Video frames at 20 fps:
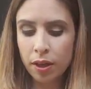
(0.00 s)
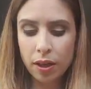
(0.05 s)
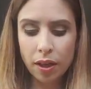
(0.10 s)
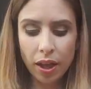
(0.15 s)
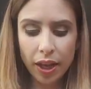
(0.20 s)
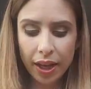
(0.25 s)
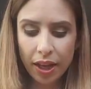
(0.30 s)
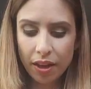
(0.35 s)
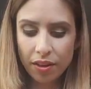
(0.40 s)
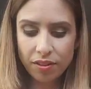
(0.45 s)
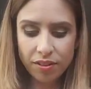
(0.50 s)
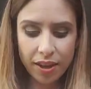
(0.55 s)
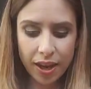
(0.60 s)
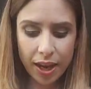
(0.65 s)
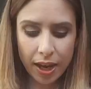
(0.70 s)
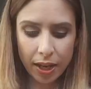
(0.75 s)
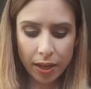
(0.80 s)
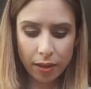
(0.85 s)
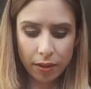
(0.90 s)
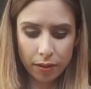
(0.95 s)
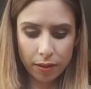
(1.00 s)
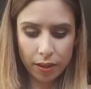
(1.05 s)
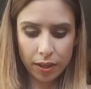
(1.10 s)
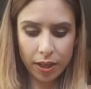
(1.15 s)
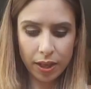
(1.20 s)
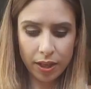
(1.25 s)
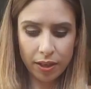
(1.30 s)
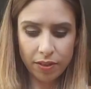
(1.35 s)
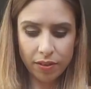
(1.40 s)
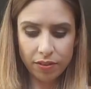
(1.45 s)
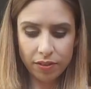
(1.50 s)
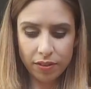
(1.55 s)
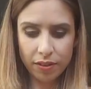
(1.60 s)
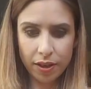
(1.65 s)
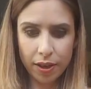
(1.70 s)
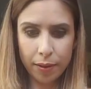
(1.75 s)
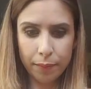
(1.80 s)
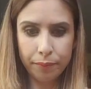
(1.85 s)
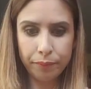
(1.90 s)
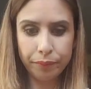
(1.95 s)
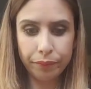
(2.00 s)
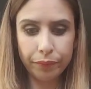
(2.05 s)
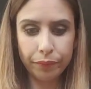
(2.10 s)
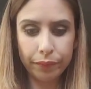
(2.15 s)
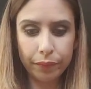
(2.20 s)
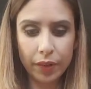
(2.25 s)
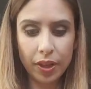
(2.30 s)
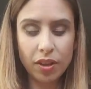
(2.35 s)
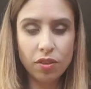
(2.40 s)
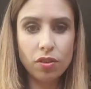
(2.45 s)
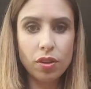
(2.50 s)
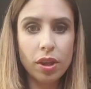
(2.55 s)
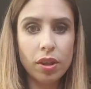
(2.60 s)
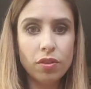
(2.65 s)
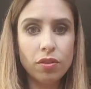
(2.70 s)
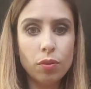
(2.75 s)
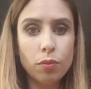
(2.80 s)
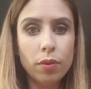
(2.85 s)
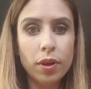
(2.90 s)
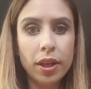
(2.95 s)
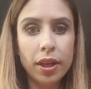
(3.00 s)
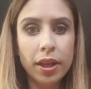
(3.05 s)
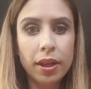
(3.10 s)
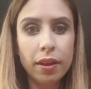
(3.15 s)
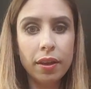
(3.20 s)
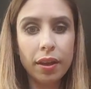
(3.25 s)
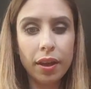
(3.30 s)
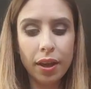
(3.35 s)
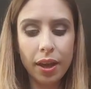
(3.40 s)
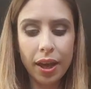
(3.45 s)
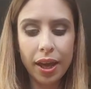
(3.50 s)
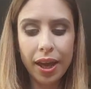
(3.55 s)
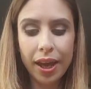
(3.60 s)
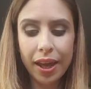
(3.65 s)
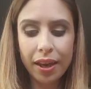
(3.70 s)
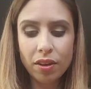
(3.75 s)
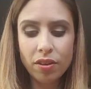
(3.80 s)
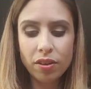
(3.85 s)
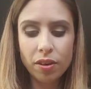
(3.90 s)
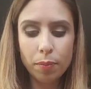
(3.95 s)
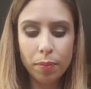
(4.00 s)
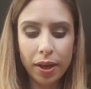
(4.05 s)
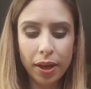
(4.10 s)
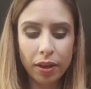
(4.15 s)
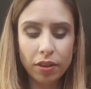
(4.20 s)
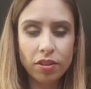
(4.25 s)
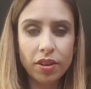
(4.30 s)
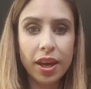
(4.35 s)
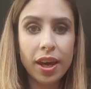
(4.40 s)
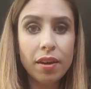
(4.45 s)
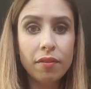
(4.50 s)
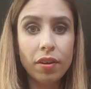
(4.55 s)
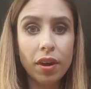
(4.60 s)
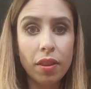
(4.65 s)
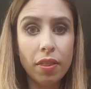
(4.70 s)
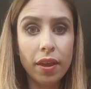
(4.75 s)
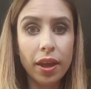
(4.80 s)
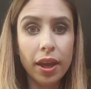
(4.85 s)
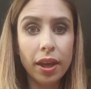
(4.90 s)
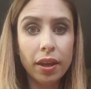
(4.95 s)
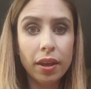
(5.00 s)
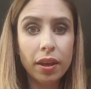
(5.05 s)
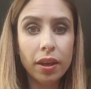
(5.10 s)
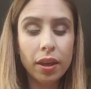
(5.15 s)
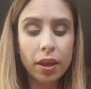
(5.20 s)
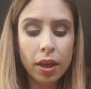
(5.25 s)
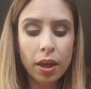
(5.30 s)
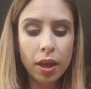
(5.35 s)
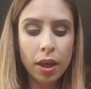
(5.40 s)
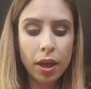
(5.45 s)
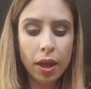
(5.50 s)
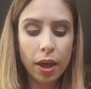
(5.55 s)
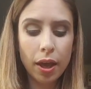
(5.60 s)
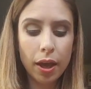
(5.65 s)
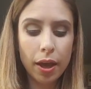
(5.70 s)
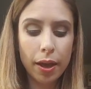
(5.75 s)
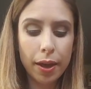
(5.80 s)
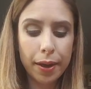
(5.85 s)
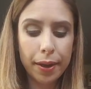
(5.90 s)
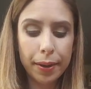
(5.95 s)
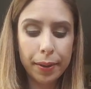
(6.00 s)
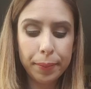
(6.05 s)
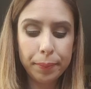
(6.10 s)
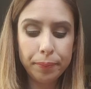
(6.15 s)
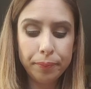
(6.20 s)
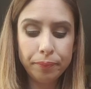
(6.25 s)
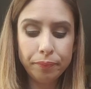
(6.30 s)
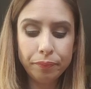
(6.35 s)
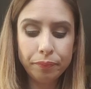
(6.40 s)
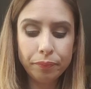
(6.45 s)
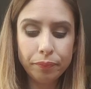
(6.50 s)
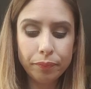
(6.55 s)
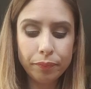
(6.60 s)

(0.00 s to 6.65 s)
like I say, it's a really handy bag to have, I think. So